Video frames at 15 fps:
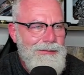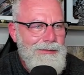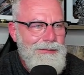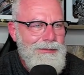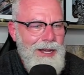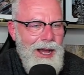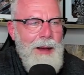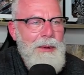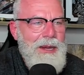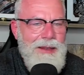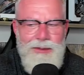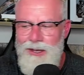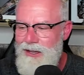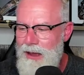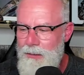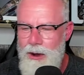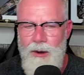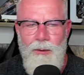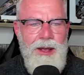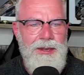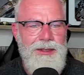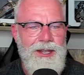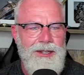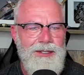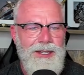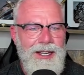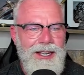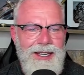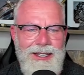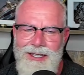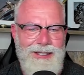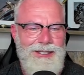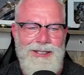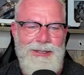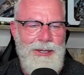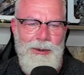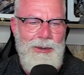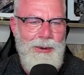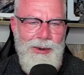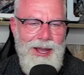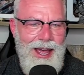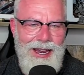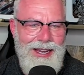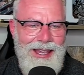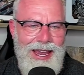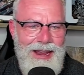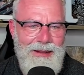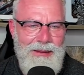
I'm going to give you a demo. Watch this. This is so cool. God, I can't